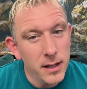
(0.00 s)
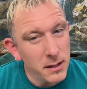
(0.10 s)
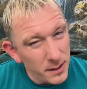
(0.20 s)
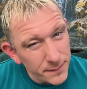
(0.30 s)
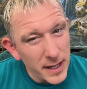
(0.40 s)

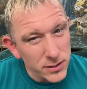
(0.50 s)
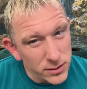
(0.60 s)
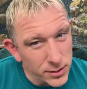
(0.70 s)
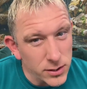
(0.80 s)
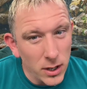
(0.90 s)
if that's the
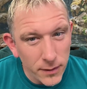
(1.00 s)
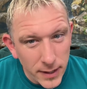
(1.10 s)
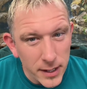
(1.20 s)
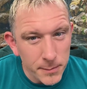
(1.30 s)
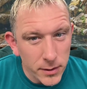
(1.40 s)
sort of
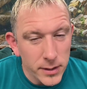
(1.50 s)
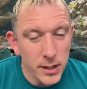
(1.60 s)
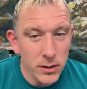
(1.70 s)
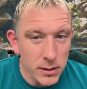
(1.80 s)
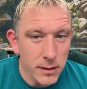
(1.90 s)
animal that you're
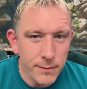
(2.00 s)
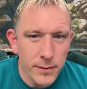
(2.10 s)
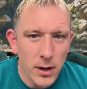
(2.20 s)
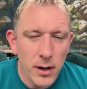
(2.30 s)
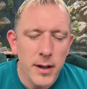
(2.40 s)
looking
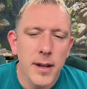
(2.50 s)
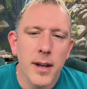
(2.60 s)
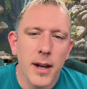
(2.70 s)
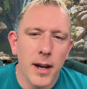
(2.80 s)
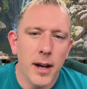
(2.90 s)
for.
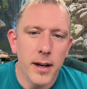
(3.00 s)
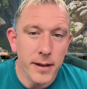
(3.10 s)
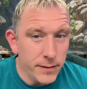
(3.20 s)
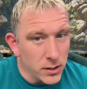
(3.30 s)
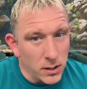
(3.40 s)
And if
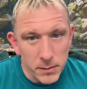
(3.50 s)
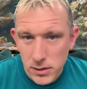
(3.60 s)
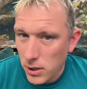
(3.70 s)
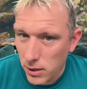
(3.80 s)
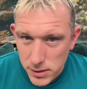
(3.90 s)
you come and
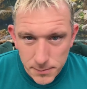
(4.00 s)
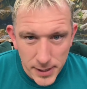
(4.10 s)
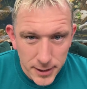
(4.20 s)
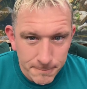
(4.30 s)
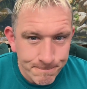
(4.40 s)
talk to
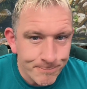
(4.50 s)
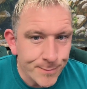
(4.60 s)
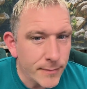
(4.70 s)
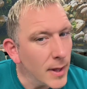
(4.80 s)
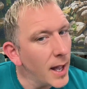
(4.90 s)
me,
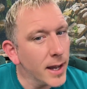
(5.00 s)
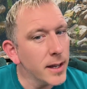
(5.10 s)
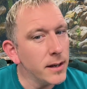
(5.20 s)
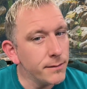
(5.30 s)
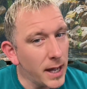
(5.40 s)
I can
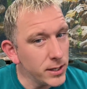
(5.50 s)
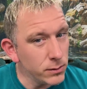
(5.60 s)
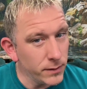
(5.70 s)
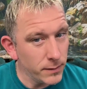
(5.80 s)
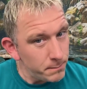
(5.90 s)
advise you
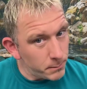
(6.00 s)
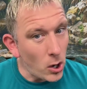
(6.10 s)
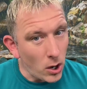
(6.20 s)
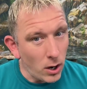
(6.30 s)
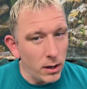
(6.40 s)
even
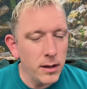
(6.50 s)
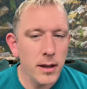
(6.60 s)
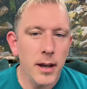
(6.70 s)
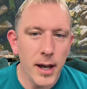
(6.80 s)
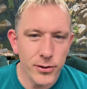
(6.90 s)
more
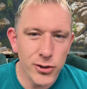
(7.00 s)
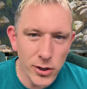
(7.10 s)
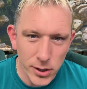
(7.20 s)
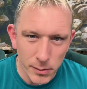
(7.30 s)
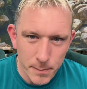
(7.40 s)
and show
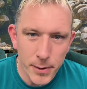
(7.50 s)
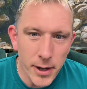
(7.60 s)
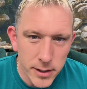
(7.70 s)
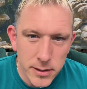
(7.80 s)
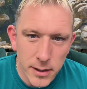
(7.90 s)
you in
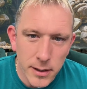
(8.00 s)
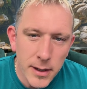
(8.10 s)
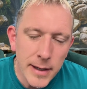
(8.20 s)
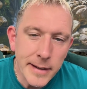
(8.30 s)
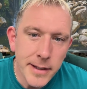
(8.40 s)
person.
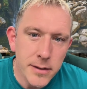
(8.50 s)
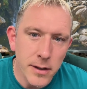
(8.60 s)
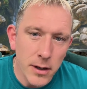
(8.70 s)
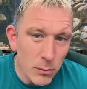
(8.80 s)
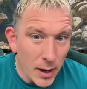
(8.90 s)

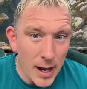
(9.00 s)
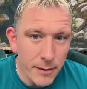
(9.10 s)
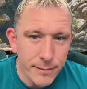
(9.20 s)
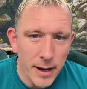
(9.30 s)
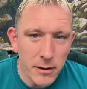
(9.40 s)
So what I've
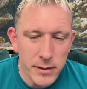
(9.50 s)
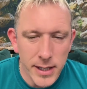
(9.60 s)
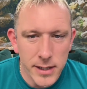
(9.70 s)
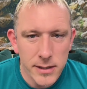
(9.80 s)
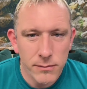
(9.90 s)
found
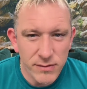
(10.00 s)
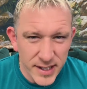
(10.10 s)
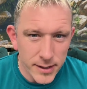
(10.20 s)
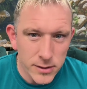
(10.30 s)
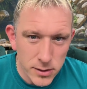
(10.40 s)
is
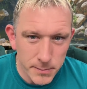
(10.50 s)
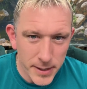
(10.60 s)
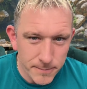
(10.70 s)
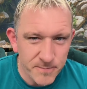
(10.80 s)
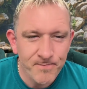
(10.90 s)
reading something
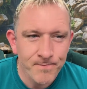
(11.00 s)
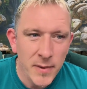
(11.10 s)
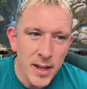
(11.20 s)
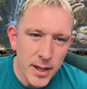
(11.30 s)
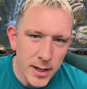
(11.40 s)

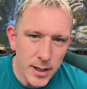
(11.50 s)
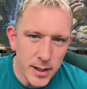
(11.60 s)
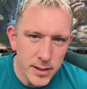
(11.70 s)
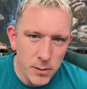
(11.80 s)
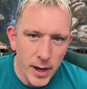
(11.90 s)

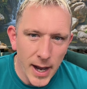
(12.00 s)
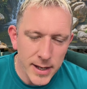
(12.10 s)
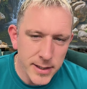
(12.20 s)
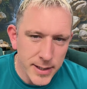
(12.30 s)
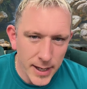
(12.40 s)
is quite hard
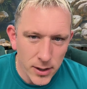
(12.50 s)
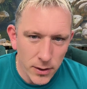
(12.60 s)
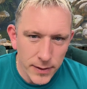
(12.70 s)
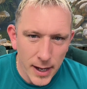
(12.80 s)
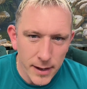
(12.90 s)
to take on
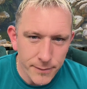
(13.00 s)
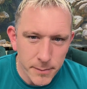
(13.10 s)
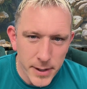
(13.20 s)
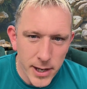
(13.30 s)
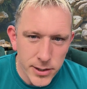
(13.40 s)
that
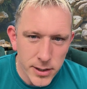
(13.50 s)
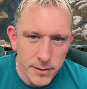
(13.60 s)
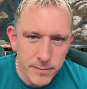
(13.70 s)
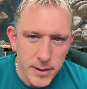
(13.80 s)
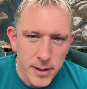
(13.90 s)
information.
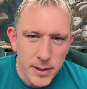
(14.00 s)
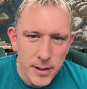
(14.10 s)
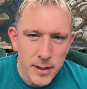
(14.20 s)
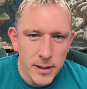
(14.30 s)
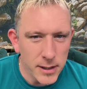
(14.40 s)

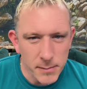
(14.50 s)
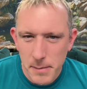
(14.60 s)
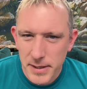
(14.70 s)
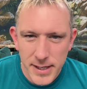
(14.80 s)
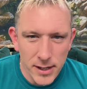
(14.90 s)
You maybe
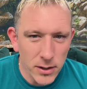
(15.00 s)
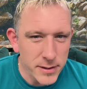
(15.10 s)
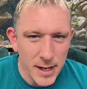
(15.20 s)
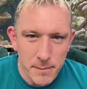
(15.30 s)
take on 10,